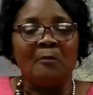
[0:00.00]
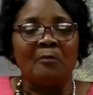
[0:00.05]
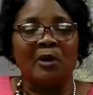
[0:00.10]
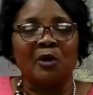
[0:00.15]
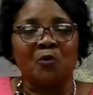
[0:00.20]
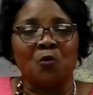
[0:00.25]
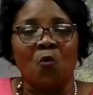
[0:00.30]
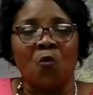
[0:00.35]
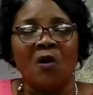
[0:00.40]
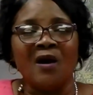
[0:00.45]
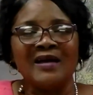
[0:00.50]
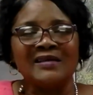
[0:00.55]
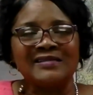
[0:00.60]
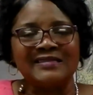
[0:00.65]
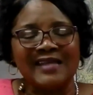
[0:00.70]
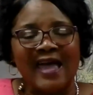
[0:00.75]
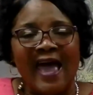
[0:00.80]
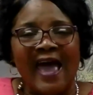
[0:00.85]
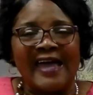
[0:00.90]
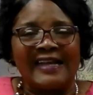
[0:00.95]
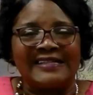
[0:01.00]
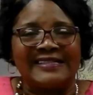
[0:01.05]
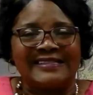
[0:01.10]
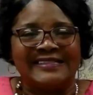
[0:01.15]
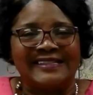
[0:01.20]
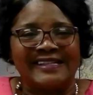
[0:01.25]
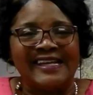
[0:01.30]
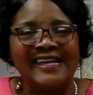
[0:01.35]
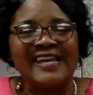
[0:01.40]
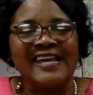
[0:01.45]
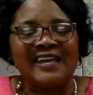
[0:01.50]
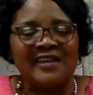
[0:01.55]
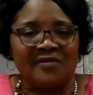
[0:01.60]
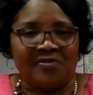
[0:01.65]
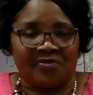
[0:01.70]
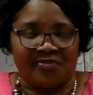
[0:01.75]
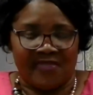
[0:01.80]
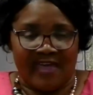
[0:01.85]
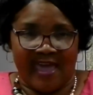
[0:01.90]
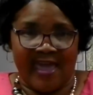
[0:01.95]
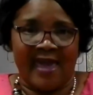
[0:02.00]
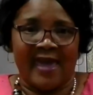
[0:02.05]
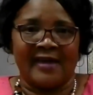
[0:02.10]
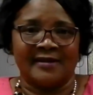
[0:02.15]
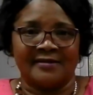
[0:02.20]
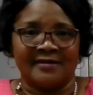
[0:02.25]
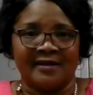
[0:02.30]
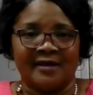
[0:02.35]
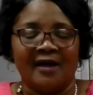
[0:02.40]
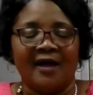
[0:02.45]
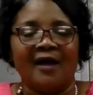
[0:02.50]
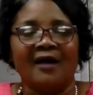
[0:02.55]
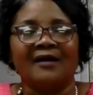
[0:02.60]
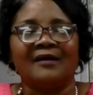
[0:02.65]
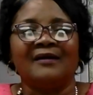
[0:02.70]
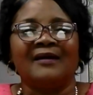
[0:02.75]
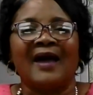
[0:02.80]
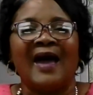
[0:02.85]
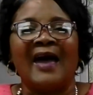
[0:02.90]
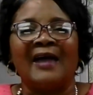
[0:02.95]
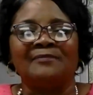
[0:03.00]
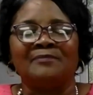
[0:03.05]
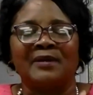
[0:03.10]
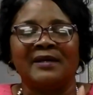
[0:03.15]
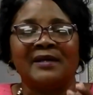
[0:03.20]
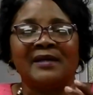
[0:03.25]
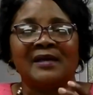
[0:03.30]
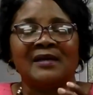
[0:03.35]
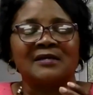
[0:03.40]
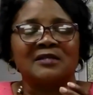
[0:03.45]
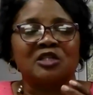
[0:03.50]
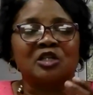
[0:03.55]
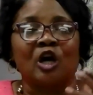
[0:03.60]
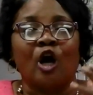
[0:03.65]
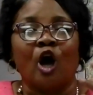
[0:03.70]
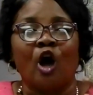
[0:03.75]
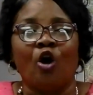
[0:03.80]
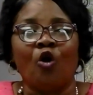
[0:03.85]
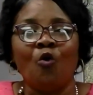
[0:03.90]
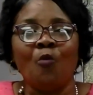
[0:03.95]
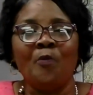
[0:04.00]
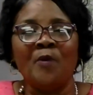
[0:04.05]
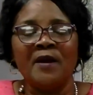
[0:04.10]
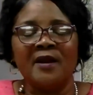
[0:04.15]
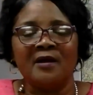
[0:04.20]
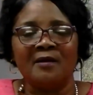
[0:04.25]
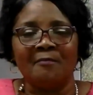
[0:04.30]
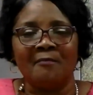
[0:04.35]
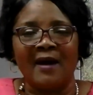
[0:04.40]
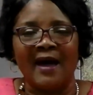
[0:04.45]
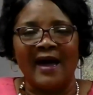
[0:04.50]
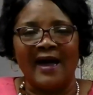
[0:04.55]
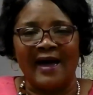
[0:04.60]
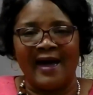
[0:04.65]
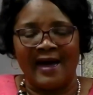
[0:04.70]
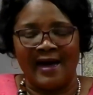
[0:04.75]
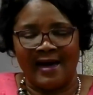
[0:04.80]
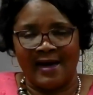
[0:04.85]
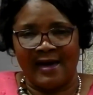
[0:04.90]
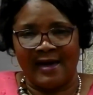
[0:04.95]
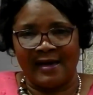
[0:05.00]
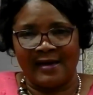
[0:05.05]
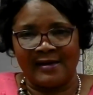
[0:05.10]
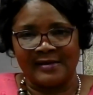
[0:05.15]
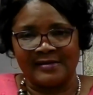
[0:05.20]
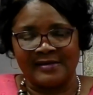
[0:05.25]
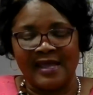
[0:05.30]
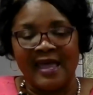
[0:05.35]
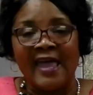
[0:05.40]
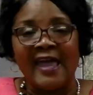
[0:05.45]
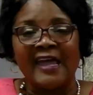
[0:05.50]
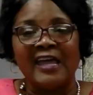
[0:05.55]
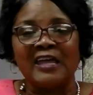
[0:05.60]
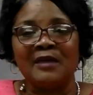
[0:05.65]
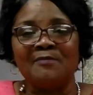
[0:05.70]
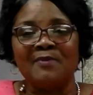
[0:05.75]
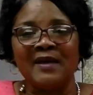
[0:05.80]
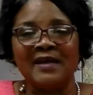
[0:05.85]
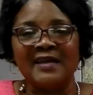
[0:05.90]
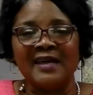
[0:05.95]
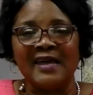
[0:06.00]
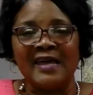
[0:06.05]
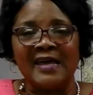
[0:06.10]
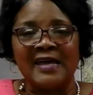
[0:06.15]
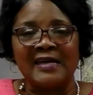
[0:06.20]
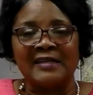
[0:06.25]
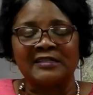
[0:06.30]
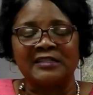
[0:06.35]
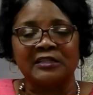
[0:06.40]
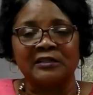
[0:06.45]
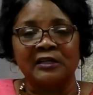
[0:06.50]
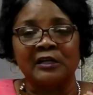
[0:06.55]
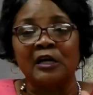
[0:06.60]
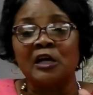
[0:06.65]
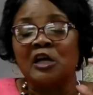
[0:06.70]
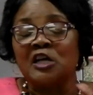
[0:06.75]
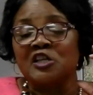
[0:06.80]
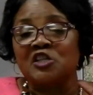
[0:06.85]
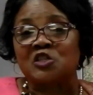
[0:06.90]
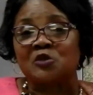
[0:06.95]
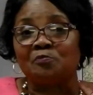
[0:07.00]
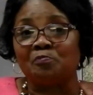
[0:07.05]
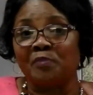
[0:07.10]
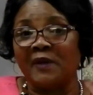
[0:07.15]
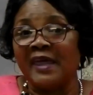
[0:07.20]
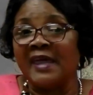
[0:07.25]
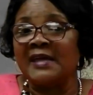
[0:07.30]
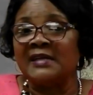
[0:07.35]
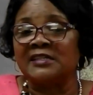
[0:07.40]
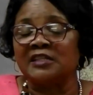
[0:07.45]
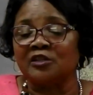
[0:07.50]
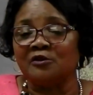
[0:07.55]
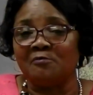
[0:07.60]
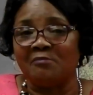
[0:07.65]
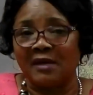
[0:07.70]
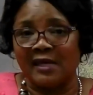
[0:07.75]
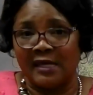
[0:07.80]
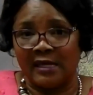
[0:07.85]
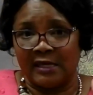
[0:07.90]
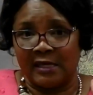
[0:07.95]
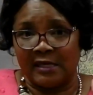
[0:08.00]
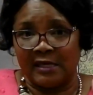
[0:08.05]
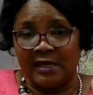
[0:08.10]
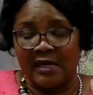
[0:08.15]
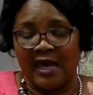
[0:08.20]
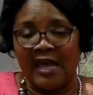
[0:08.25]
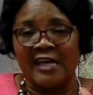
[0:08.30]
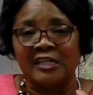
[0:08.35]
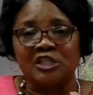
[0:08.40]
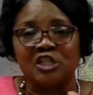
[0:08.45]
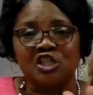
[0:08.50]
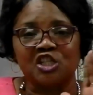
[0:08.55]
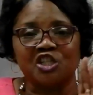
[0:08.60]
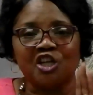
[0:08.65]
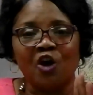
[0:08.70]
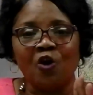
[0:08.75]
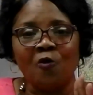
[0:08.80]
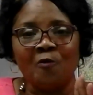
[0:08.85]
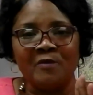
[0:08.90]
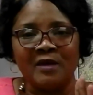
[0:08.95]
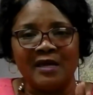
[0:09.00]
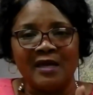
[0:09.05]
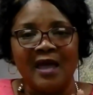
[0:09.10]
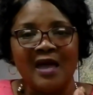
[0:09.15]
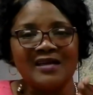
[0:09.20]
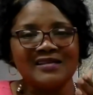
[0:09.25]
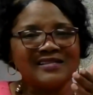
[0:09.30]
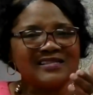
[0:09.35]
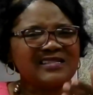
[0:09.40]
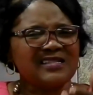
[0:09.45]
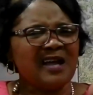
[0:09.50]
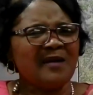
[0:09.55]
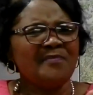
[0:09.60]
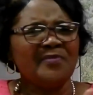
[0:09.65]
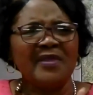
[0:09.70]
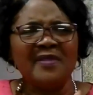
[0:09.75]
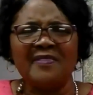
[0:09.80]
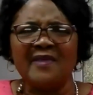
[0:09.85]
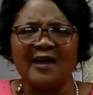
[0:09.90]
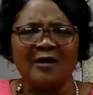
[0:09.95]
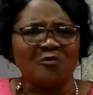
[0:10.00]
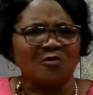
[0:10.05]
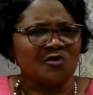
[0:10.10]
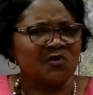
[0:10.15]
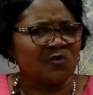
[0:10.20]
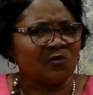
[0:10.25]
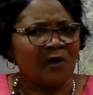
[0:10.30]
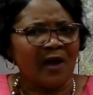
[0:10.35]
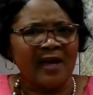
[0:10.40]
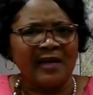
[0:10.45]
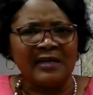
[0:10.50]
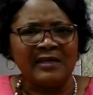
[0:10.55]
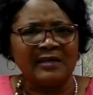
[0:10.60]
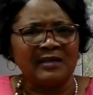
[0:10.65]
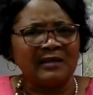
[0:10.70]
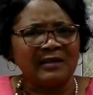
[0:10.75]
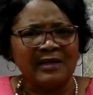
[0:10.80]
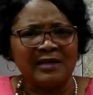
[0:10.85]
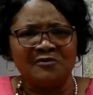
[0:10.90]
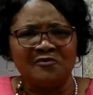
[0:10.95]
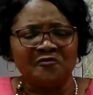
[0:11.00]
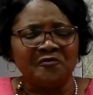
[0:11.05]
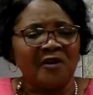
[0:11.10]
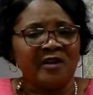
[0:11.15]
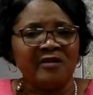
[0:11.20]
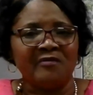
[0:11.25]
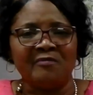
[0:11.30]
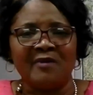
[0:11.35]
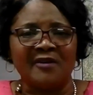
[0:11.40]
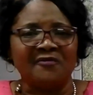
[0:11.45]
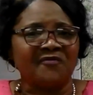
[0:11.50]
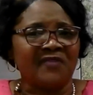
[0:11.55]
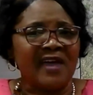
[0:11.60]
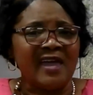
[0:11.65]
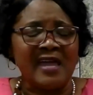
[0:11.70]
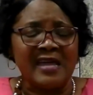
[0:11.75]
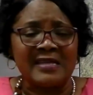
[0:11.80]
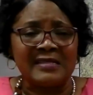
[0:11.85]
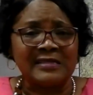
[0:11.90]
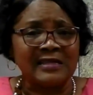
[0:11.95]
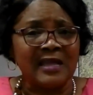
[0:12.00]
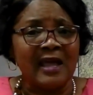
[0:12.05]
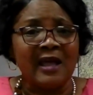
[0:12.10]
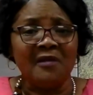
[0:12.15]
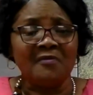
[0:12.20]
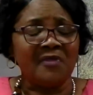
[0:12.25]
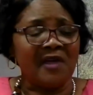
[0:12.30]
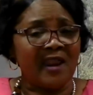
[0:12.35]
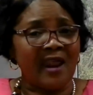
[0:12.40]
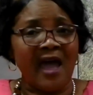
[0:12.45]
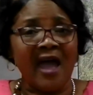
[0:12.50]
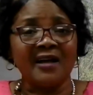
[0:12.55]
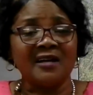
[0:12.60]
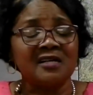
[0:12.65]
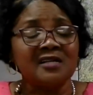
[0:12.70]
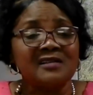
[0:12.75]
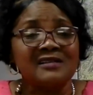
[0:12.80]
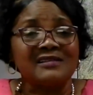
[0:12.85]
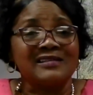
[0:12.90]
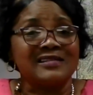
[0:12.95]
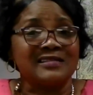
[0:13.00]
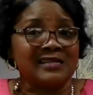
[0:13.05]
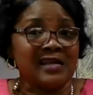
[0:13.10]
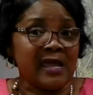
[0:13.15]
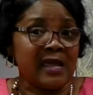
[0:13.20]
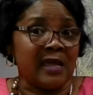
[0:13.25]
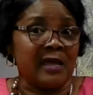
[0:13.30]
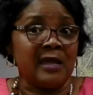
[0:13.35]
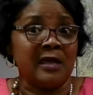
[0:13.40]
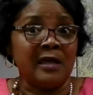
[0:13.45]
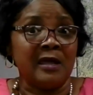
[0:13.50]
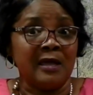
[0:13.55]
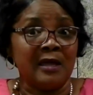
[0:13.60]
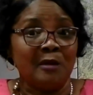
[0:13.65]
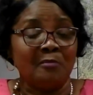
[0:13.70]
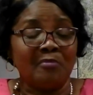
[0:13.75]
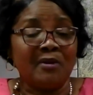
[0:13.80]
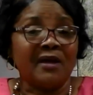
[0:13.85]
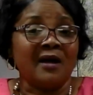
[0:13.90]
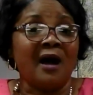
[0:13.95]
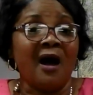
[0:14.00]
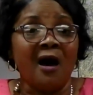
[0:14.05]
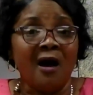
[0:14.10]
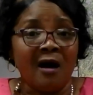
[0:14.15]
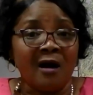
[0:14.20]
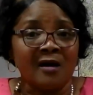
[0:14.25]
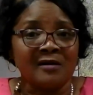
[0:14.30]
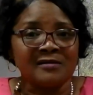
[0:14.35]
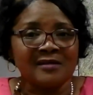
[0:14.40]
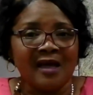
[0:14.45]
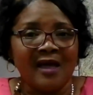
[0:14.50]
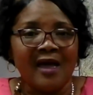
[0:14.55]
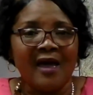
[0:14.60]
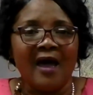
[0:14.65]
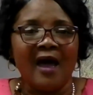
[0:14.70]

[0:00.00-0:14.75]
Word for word: But once I did that, God began to open up my eyes. He began to speak to me and show me something that was right in front of my face that I couldn't see because